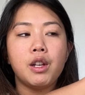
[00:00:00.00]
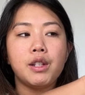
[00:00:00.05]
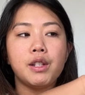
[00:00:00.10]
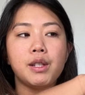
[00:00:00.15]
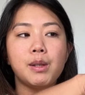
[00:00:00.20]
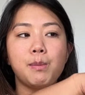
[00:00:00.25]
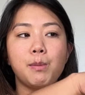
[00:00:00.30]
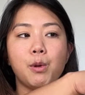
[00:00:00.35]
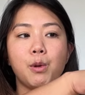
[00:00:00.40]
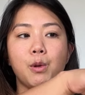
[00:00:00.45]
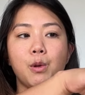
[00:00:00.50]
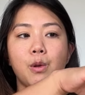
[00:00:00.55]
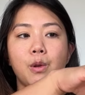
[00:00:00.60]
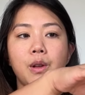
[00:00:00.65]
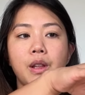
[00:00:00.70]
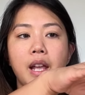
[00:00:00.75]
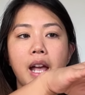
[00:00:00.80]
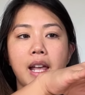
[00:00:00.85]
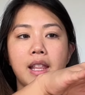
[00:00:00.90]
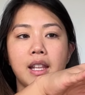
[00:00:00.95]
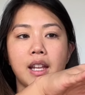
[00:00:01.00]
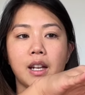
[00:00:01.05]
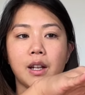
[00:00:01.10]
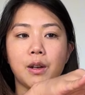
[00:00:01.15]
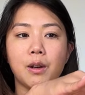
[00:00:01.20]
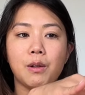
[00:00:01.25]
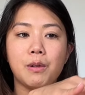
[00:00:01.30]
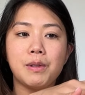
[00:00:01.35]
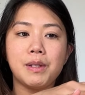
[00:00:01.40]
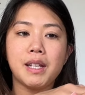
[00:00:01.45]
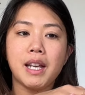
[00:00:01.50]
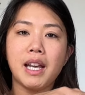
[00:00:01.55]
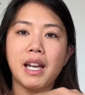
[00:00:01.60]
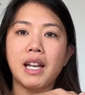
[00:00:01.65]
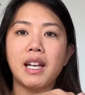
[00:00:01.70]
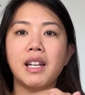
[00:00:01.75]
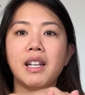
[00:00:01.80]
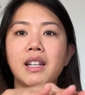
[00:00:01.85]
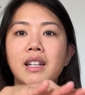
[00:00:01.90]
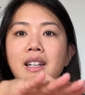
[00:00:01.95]
smooth, and then it goes
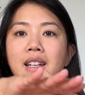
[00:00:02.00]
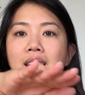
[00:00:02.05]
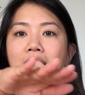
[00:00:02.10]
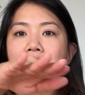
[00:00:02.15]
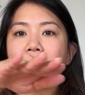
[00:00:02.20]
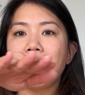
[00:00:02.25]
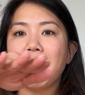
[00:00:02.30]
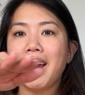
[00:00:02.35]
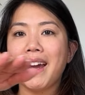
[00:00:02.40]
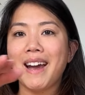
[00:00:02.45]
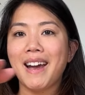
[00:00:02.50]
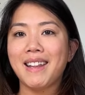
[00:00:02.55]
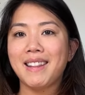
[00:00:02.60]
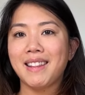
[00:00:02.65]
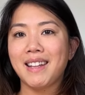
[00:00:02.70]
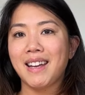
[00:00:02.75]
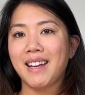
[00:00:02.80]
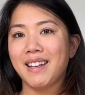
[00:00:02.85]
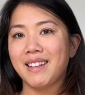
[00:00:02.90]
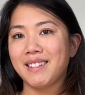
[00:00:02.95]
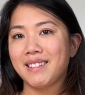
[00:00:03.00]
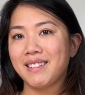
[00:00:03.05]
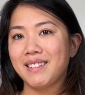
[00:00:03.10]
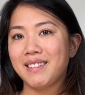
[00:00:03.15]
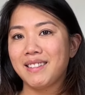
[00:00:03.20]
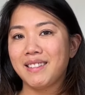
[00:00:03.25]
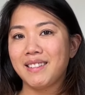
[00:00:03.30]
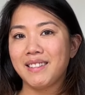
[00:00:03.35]
in and then